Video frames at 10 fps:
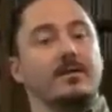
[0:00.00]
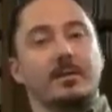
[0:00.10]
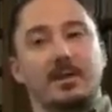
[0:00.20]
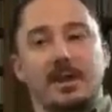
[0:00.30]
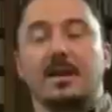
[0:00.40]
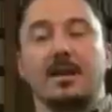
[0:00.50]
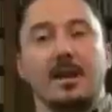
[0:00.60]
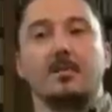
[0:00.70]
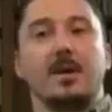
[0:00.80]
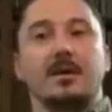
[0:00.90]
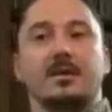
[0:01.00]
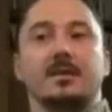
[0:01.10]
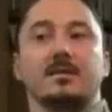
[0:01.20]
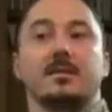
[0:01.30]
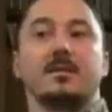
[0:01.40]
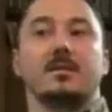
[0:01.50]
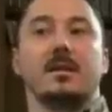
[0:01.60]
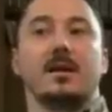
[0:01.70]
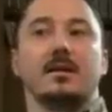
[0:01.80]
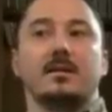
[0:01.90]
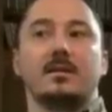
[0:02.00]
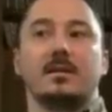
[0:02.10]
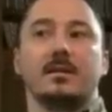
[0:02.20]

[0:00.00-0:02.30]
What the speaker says: from a day-to-day basis that